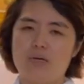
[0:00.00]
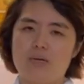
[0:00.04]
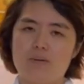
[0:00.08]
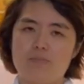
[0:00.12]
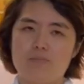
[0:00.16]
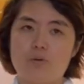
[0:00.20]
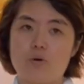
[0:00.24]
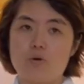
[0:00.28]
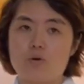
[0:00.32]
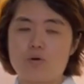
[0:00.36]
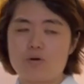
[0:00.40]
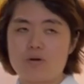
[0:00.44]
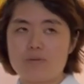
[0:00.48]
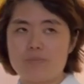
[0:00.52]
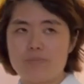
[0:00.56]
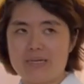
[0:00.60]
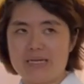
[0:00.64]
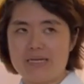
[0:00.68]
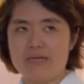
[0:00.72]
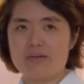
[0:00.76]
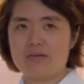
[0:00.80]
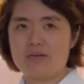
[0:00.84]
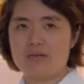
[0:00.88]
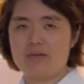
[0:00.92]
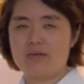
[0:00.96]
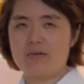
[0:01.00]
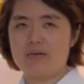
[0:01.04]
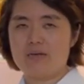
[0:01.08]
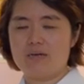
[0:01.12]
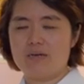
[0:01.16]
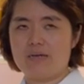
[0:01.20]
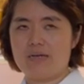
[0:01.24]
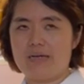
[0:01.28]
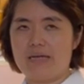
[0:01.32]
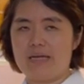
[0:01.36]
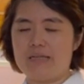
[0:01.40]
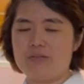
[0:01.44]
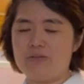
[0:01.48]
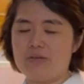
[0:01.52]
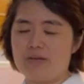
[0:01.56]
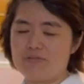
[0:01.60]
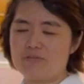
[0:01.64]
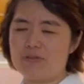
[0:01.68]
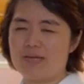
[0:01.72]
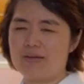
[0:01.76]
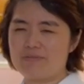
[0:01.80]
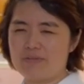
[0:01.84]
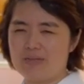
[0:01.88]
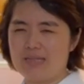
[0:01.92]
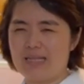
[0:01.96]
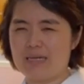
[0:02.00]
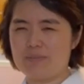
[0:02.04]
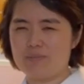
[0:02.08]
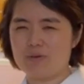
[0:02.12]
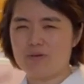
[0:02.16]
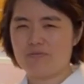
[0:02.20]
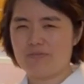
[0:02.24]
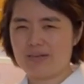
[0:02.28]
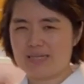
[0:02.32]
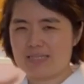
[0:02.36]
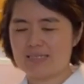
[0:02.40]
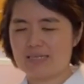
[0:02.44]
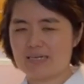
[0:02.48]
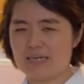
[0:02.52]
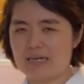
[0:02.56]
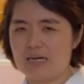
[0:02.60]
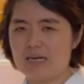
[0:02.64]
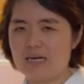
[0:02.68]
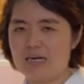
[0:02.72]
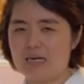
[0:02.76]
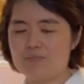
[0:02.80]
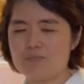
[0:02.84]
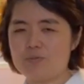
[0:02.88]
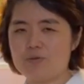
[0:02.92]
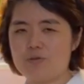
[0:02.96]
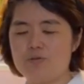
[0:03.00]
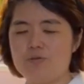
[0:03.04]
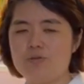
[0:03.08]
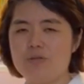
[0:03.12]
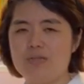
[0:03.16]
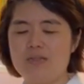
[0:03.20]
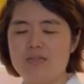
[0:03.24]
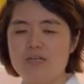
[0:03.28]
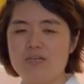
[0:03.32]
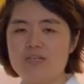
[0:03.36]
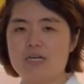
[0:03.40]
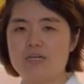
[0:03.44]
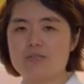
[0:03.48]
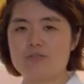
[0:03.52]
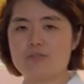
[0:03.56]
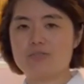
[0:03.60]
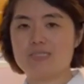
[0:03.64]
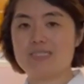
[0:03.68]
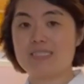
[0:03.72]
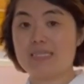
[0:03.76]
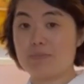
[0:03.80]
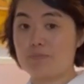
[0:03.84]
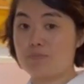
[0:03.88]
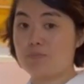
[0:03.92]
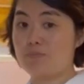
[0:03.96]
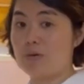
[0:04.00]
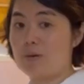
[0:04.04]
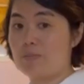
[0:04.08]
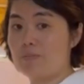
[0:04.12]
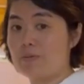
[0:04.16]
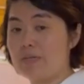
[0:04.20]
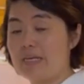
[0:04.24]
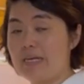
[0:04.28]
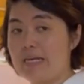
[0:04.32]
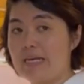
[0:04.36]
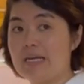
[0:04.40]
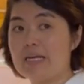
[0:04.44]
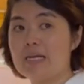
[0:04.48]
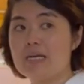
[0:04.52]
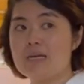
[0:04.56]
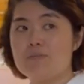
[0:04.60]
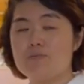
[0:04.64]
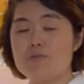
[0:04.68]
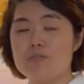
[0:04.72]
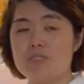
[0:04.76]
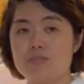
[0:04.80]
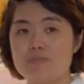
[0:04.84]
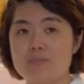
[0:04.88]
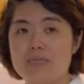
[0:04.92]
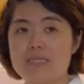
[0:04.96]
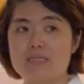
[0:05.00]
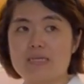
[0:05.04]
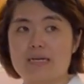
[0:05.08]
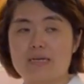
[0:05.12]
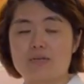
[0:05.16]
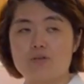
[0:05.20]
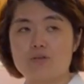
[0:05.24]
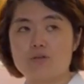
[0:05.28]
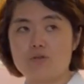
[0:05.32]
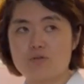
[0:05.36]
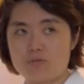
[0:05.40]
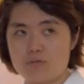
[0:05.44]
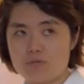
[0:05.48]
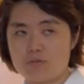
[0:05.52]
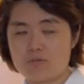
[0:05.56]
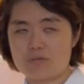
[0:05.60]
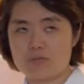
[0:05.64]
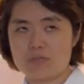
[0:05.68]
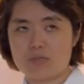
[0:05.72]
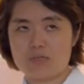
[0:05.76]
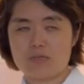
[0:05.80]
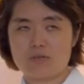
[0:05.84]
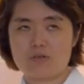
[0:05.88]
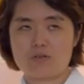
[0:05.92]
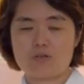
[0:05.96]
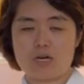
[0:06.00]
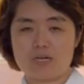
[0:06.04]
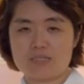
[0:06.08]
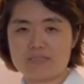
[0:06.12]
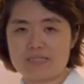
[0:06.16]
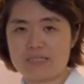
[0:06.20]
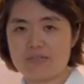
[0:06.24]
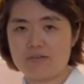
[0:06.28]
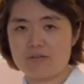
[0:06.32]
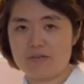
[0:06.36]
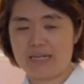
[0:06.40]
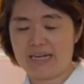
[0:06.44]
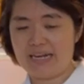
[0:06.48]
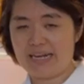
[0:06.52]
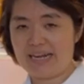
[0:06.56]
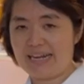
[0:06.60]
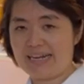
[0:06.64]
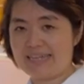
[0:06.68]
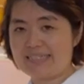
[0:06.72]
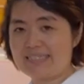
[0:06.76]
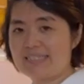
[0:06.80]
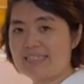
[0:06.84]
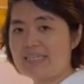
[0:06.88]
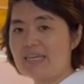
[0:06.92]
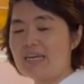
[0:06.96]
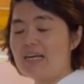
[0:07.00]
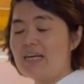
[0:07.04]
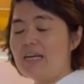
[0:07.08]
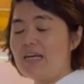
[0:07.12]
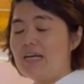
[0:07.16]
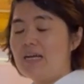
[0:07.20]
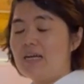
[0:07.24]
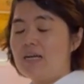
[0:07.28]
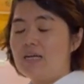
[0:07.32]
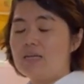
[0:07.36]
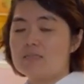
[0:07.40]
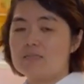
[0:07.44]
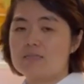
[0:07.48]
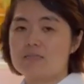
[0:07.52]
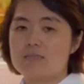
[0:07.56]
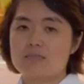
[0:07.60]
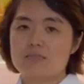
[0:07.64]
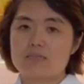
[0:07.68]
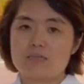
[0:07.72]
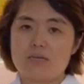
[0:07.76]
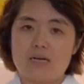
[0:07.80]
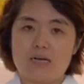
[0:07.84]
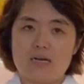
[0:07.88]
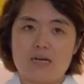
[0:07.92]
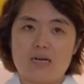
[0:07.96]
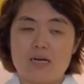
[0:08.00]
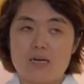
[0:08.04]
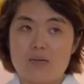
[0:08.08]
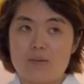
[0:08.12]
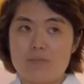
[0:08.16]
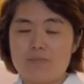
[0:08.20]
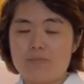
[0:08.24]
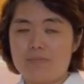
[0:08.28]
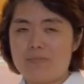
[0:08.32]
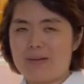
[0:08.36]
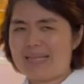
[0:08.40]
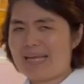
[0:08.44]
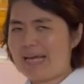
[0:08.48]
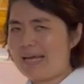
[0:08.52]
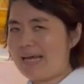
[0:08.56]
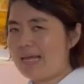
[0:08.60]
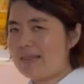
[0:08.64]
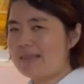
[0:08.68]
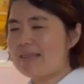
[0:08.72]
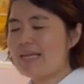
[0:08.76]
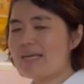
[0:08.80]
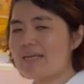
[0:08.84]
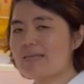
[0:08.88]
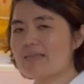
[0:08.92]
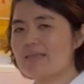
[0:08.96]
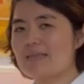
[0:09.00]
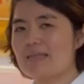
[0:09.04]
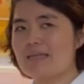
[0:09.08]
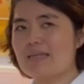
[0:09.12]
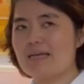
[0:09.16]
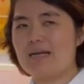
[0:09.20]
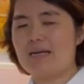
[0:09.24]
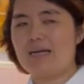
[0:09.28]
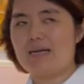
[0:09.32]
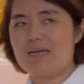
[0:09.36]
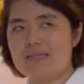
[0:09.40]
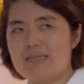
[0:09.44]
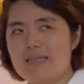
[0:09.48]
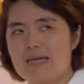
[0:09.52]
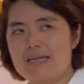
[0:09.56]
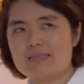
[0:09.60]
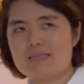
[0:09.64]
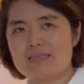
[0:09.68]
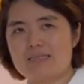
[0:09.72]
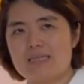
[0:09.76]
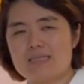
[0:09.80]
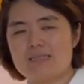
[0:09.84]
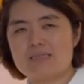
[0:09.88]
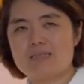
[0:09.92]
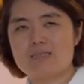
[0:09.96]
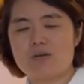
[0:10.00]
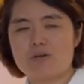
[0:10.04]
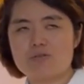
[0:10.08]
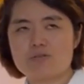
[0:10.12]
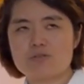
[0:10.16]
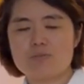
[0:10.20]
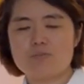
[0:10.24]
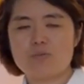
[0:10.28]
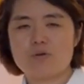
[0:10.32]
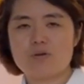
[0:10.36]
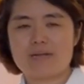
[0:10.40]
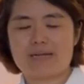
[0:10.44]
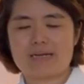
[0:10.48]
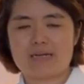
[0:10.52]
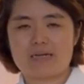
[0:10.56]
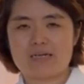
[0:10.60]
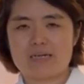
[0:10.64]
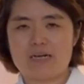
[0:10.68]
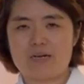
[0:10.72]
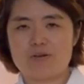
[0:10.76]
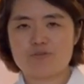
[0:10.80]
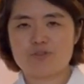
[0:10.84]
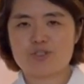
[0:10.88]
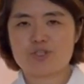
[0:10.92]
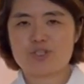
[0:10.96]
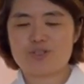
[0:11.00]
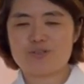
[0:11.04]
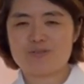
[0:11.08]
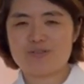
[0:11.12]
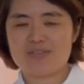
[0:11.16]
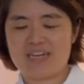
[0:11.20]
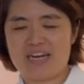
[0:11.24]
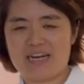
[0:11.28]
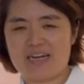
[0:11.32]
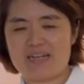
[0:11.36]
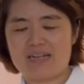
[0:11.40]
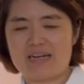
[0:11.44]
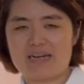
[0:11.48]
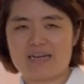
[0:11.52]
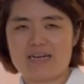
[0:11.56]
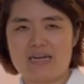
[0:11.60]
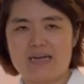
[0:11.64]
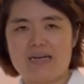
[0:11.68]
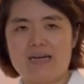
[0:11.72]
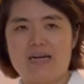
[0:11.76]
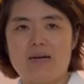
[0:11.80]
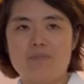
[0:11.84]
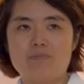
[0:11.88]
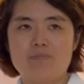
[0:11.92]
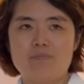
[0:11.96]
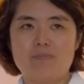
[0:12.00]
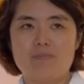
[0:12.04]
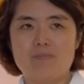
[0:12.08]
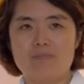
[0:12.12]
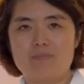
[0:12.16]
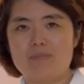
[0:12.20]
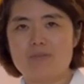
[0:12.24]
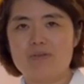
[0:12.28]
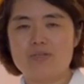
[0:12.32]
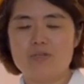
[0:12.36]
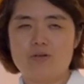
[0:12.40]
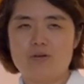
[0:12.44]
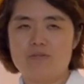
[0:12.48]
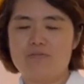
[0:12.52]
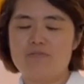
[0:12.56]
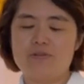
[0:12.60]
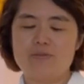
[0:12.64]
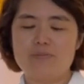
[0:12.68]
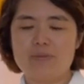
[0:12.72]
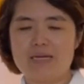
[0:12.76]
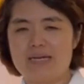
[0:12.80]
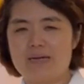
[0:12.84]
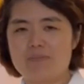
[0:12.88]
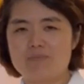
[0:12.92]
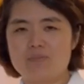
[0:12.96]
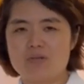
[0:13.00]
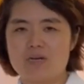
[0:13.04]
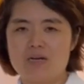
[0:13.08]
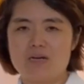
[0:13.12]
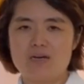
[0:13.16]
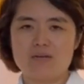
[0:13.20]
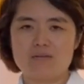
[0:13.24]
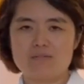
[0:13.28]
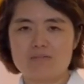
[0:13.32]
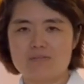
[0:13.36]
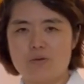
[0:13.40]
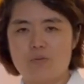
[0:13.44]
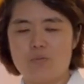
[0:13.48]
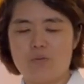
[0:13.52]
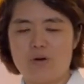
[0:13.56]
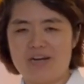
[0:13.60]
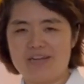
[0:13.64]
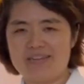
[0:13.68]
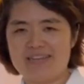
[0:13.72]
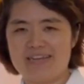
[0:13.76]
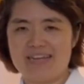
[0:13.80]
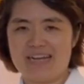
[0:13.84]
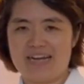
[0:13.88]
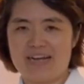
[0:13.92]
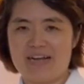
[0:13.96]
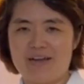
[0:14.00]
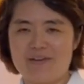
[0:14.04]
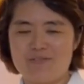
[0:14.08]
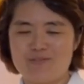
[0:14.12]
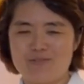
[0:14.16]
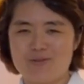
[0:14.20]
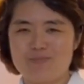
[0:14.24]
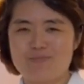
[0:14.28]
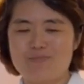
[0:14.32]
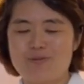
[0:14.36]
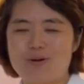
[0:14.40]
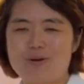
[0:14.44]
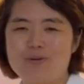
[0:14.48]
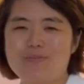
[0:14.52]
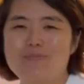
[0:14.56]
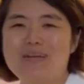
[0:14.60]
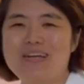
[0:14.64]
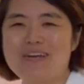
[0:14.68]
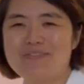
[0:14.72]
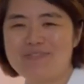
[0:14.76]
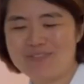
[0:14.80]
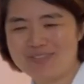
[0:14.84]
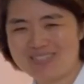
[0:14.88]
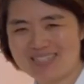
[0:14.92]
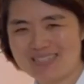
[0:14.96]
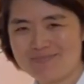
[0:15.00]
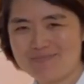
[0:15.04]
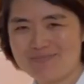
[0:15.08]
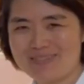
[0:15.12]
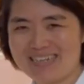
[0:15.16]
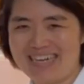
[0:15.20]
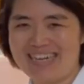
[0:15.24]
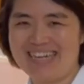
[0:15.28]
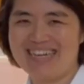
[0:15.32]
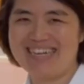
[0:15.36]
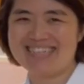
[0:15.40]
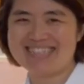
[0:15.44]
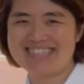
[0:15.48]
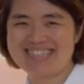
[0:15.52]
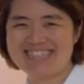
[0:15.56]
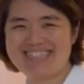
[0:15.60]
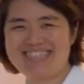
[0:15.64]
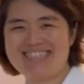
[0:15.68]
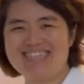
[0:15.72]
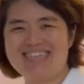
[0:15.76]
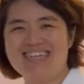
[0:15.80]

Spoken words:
pour beer, and you have to have the label facing up. You learn how to sit properly, which means like no crossing your legs. But I think that it's also more like a cultural thing. Like for me, I'm not aware that I have to pour beer for somebody else.